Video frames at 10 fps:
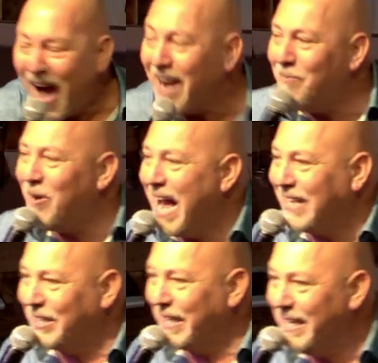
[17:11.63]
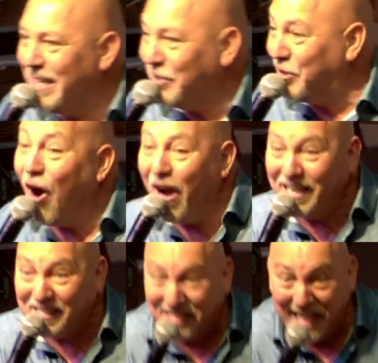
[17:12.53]
I don't want to actually die
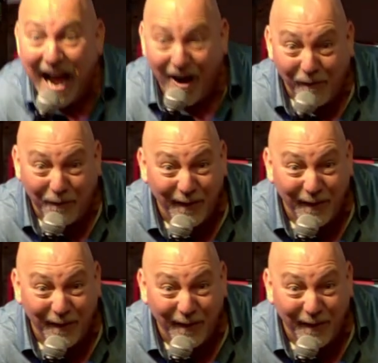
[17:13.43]
to self.